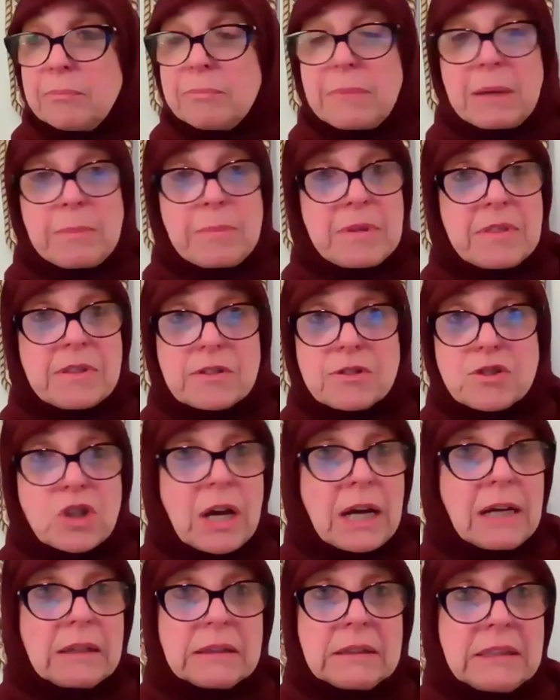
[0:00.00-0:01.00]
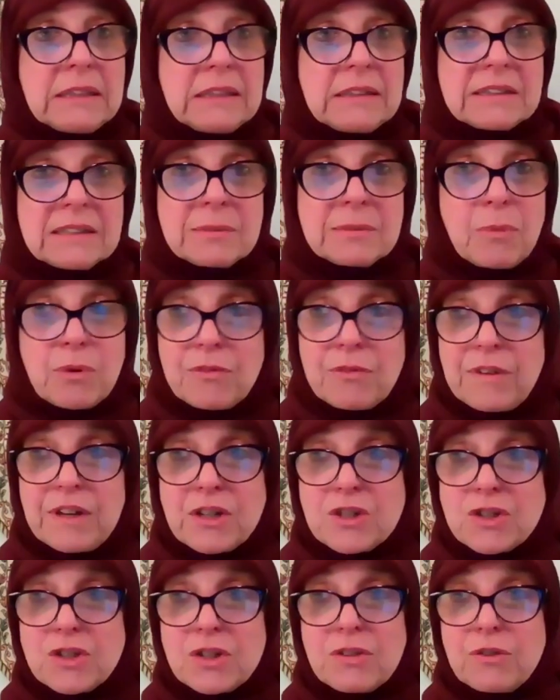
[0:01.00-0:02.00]
Maybe the child needs some
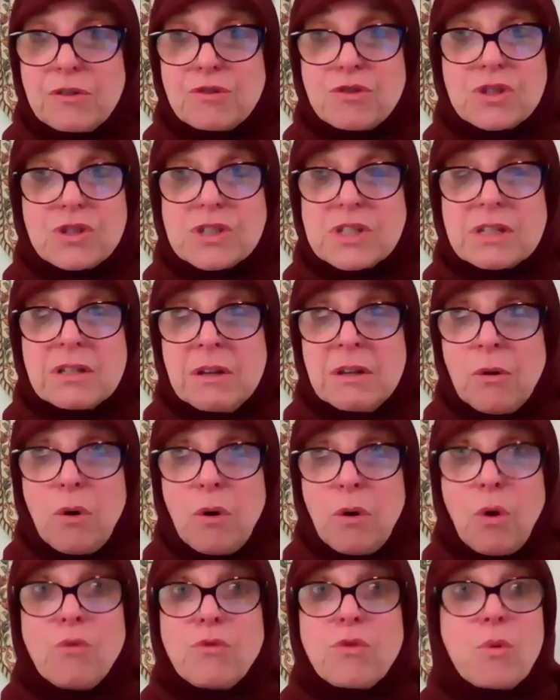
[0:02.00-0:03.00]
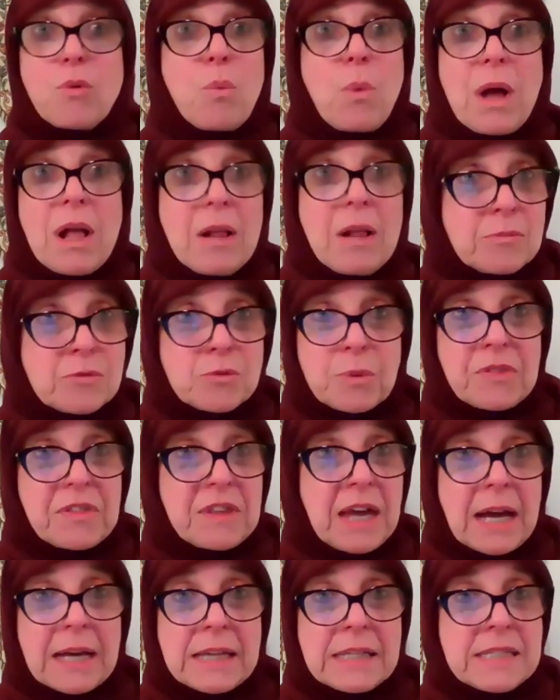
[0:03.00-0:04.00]
motivation. They're just overwhelmed with
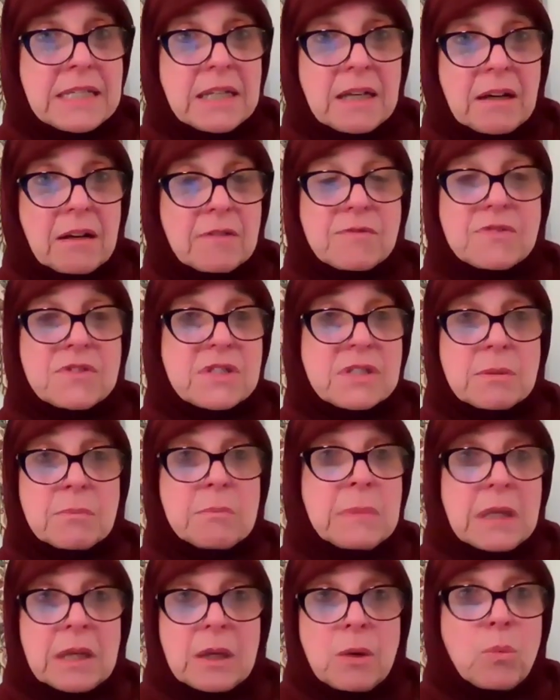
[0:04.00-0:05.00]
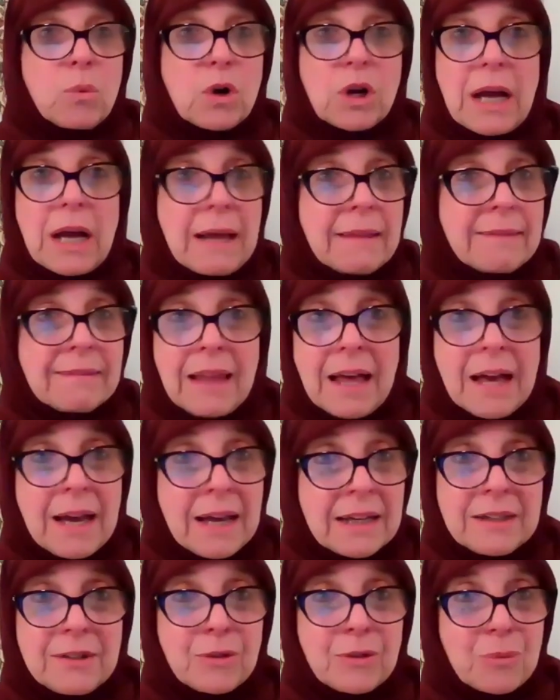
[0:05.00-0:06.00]
the idea of submitting work
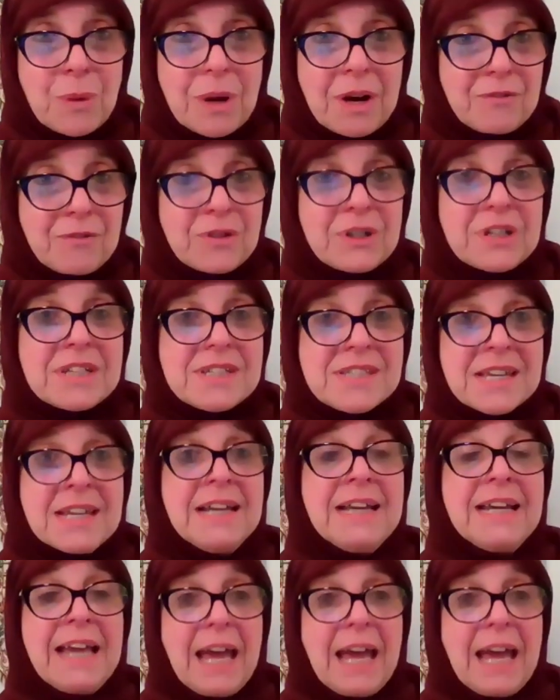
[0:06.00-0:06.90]
online or whatever it is.